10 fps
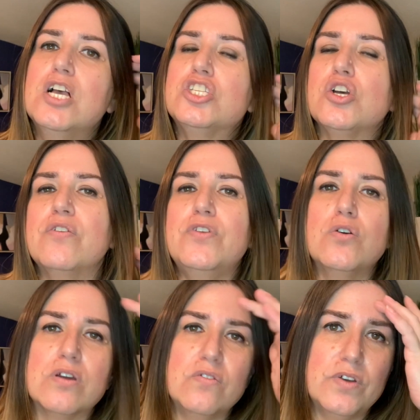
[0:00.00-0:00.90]
So if you
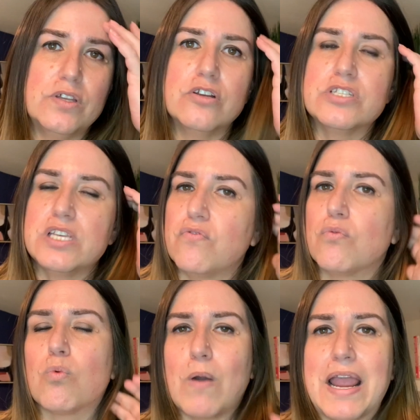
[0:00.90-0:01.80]
can feel yourself
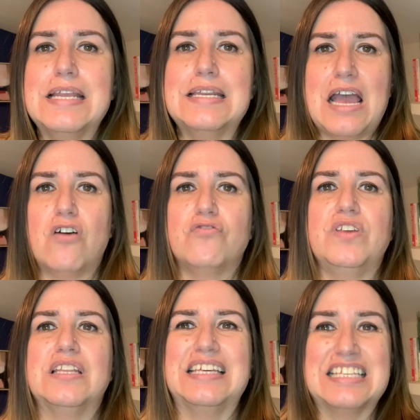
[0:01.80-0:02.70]
right now
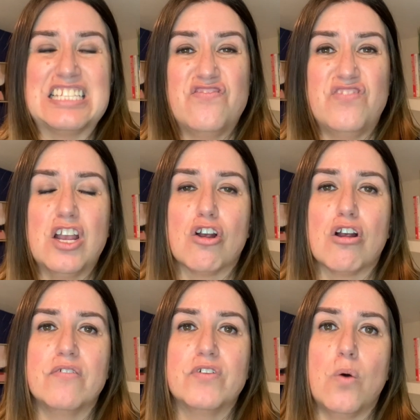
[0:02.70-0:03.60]
feeling this fear
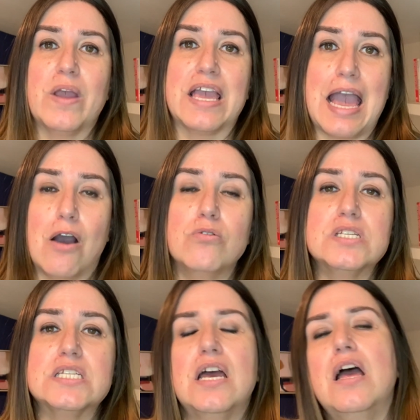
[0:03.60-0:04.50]
of going
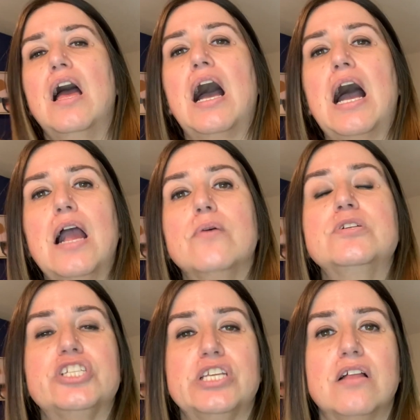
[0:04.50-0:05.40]
out, I
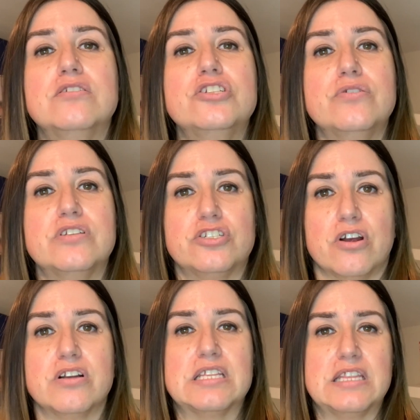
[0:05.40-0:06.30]
would challenge you to
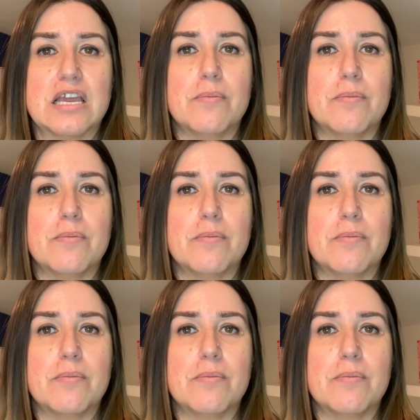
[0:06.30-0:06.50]
start to think